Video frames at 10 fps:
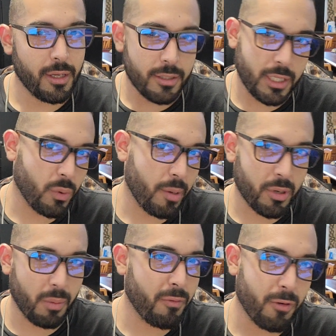See what I'm
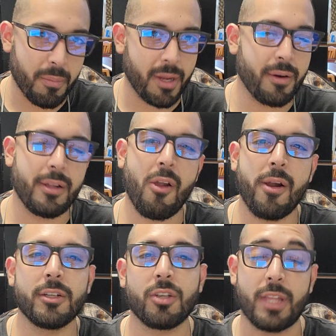coming from here?
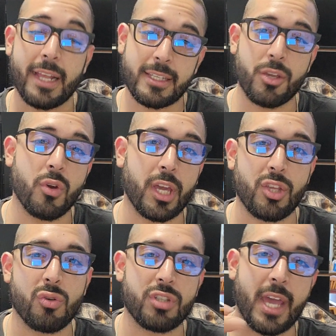So that's how you can
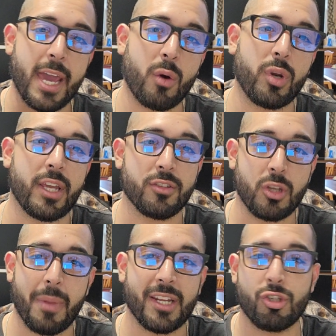use the equity in
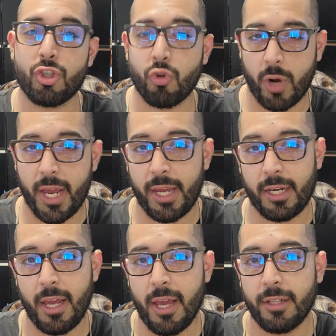somebody's
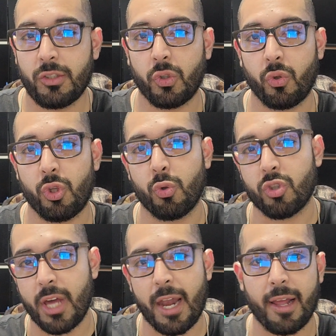trade to use
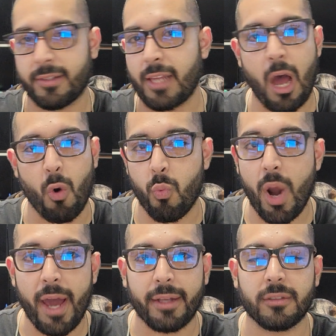that as
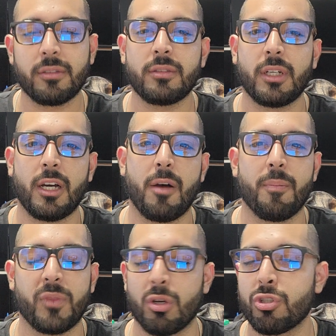outright.
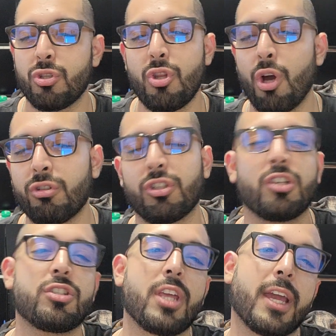There's no
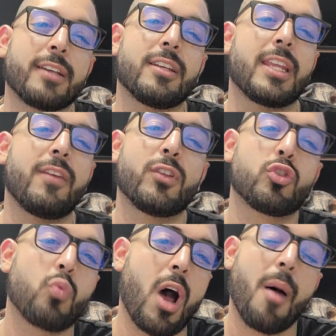such thing as an even
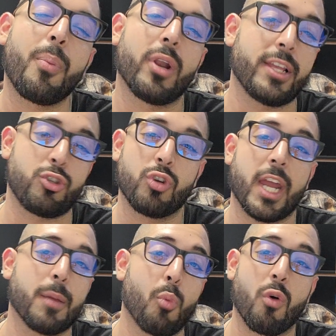swap unless you're
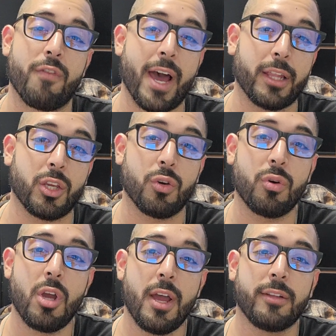getting more value
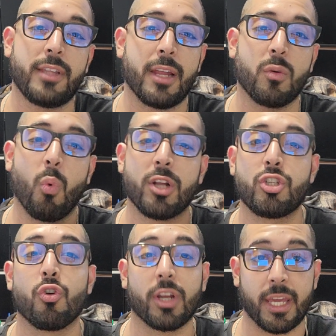than what
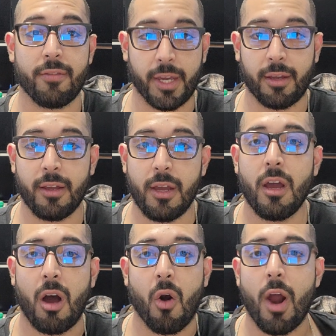you're giving.
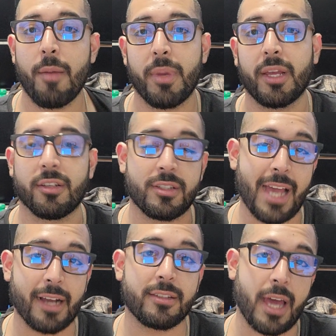All right, because
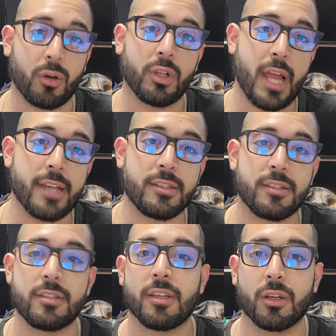tax, title, and license
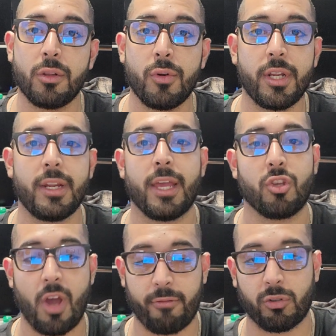is included, and
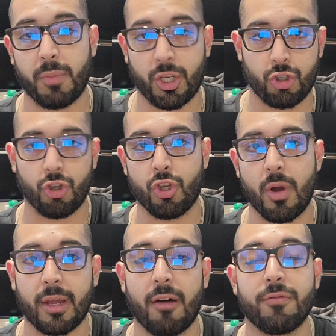you have to make sure you
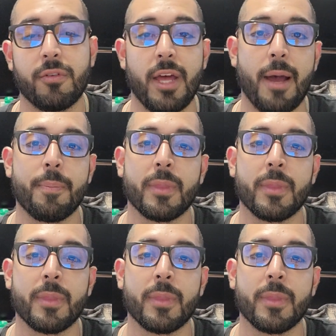account for that.